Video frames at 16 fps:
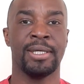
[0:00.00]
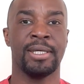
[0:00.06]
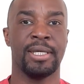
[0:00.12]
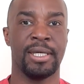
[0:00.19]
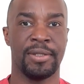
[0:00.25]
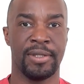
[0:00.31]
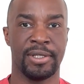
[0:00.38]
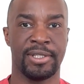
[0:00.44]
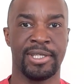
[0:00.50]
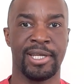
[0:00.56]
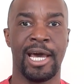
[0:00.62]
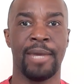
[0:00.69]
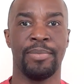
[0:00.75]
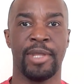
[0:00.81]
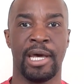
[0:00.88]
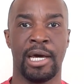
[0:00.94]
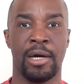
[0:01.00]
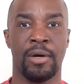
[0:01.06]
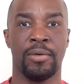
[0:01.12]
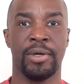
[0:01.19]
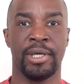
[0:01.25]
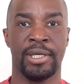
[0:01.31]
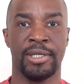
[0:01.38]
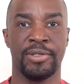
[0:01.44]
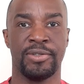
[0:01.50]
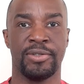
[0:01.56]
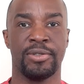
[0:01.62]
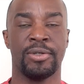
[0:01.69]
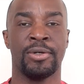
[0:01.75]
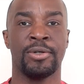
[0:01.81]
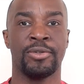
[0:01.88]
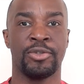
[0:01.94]
and the time now
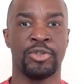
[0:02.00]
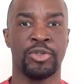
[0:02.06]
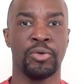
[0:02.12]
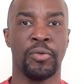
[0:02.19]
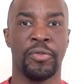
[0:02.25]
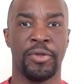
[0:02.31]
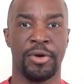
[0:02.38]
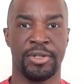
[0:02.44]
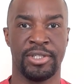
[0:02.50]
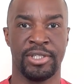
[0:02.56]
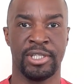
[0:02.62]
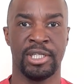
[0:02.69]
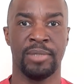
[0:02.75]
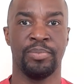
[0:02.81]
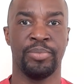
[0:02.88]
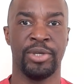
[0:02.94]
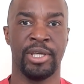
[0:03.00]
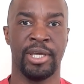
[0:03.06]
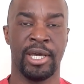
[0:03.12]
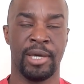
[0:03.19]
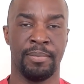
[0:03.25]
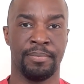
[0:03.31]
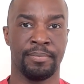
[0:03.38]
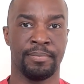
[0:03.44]
is 2:30 p.m.